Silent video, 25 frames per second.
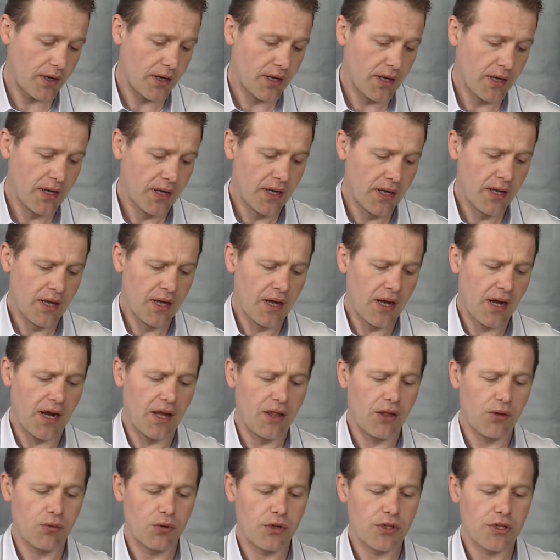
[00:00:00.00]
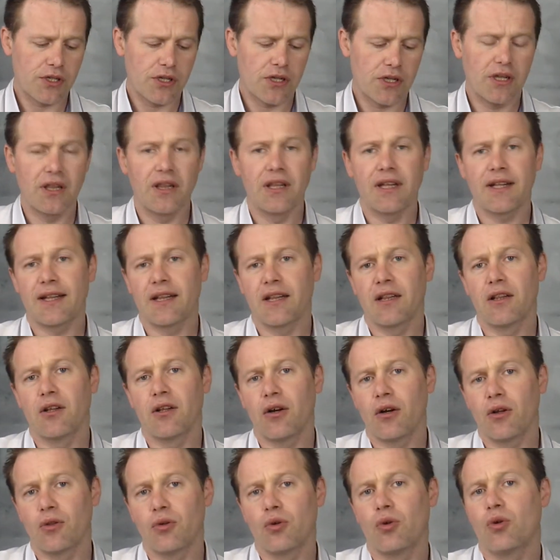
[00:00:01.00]
and there was little or no
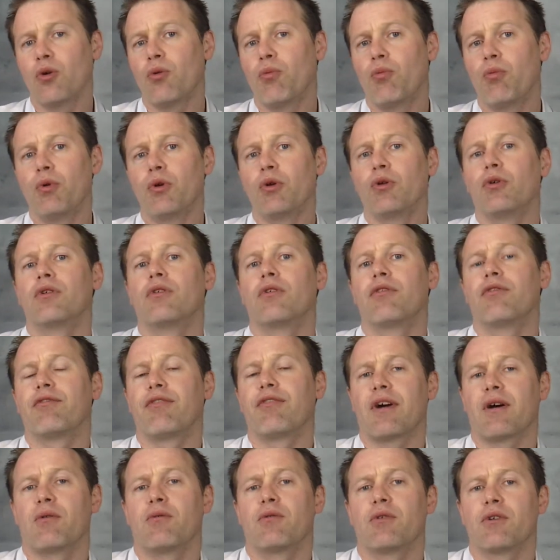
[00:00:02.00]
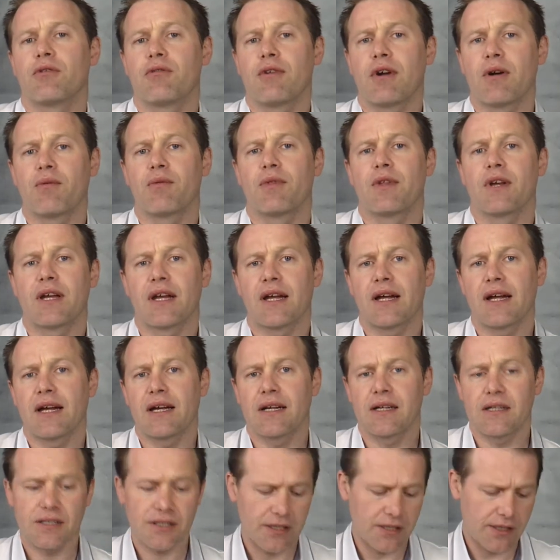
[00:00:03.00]
blood found around the
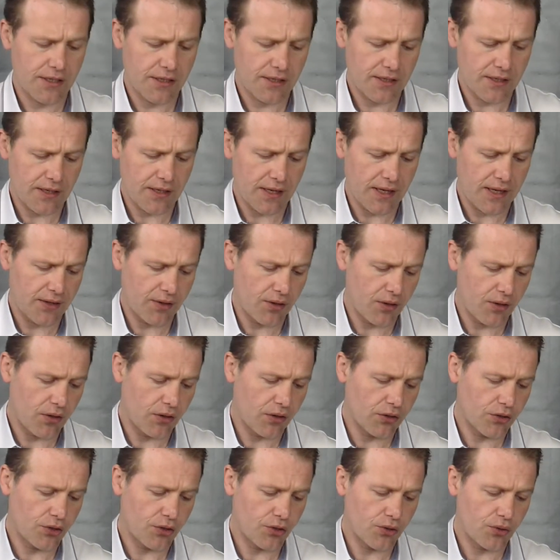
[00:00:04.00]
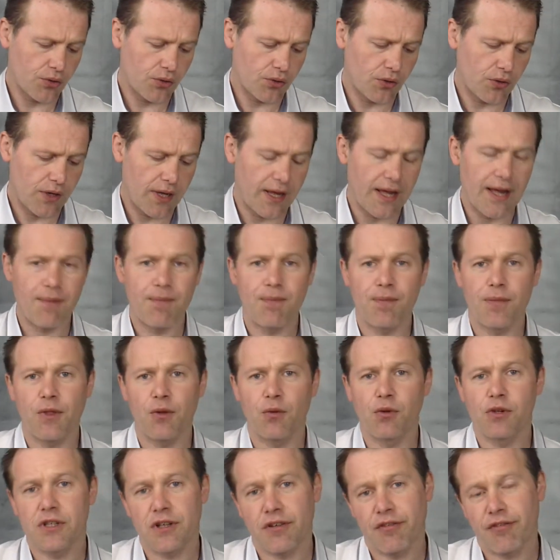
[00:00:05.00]
carcasses, and also there was a
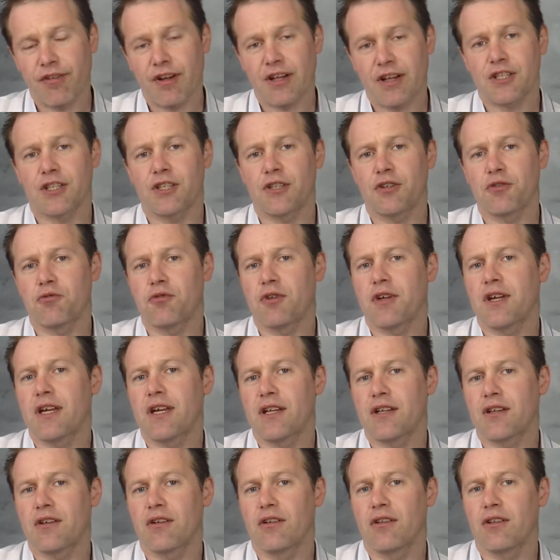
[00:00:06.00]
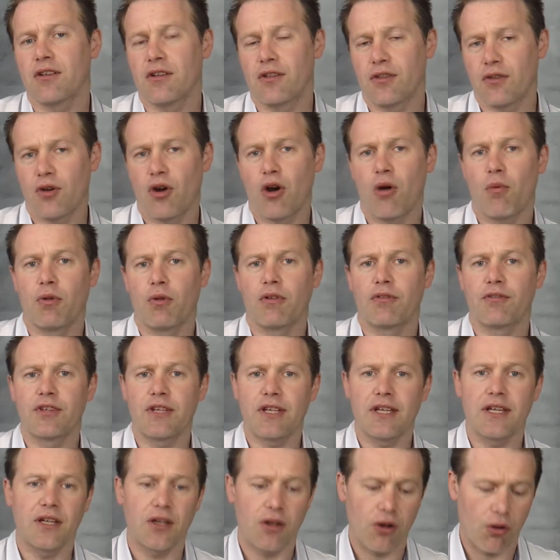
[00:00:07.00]
faster rate than normal of
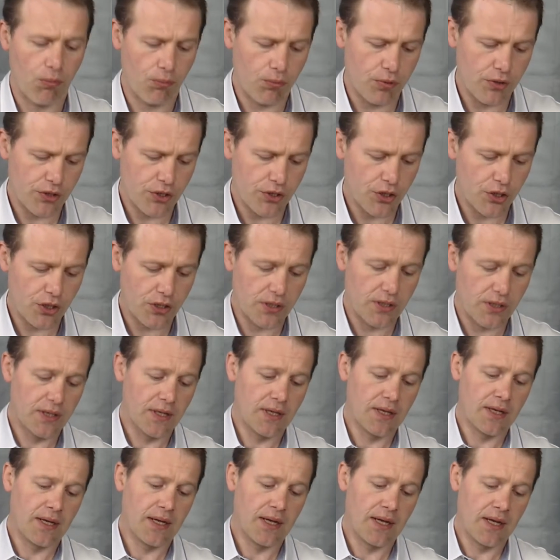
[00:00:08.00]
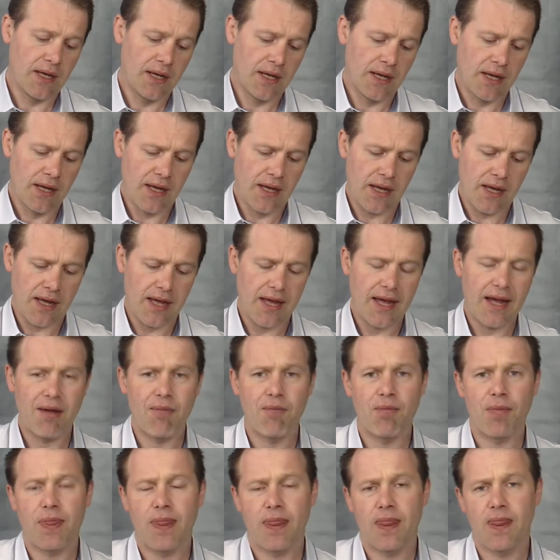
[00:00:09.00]
decomposition, and
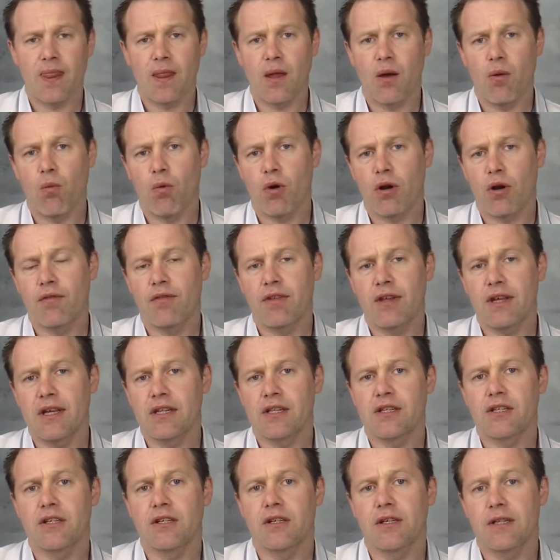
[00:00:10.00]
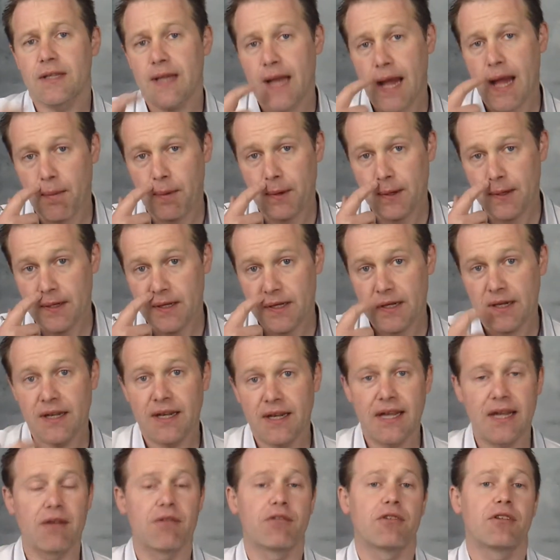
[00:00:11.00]
one of the incidents happened
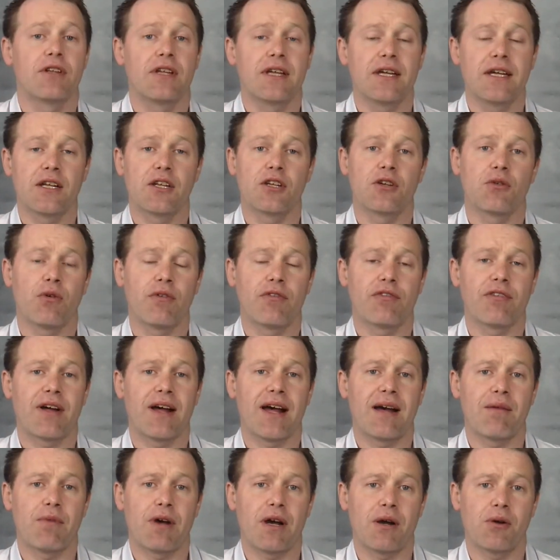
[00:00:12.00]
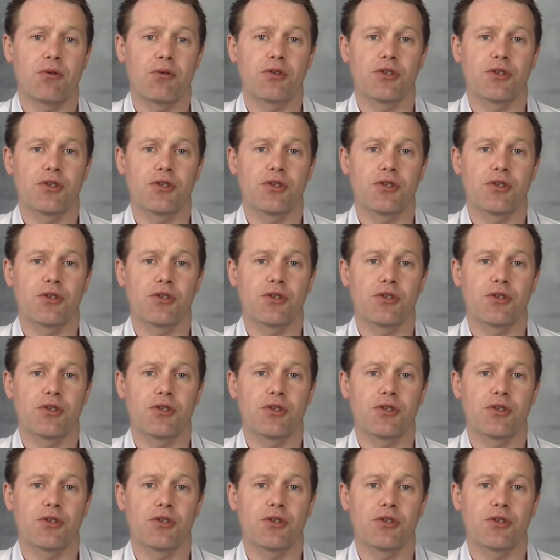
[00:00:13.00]
near to a farmhouse,